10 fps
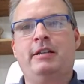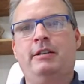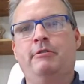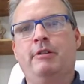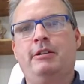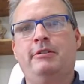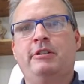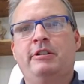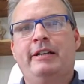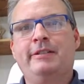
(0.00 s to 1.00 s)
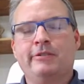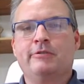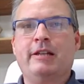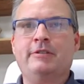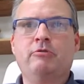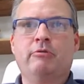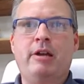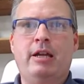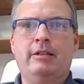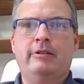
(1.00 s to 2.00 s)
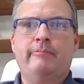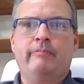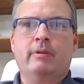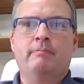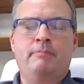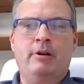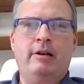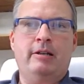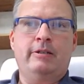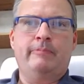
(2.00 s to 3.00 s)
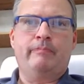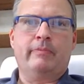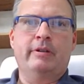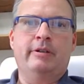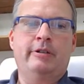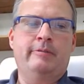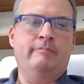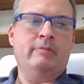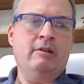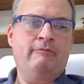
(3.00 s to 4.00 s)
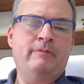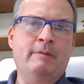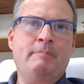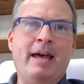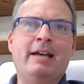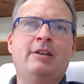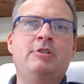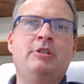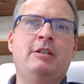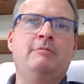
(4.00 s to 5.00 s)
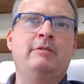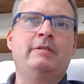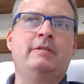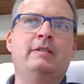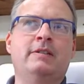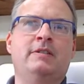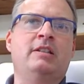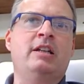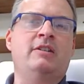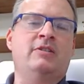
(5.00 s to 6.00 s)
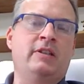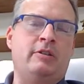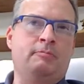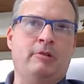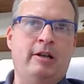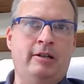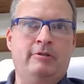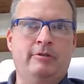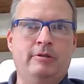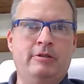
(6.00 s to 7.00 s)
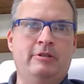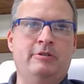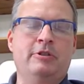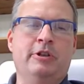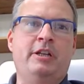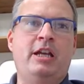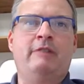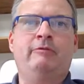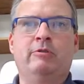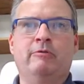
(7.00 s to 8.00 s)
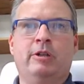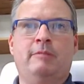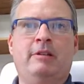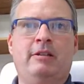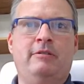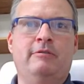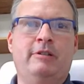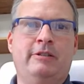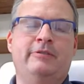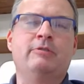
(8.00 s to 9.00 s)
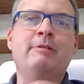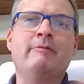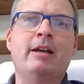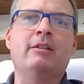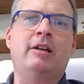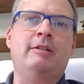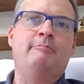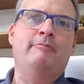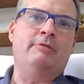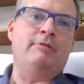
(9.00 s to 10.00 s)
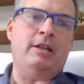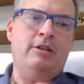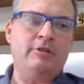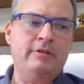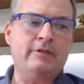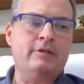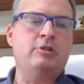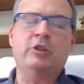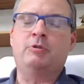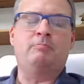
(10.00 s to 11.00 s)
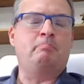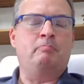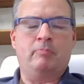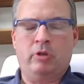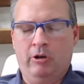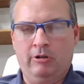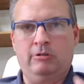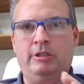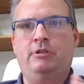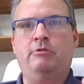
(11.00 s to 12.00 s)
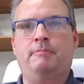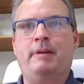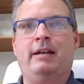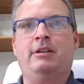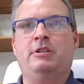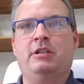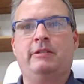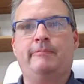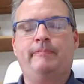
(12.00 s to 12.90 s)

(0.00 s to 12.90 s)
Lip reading: need a great, and so that's great. But if the packaging doesn't allow you to sell the product, you're going to have to overcome that in other ways. And so we've got a lot of liquidations just totally due to packaging.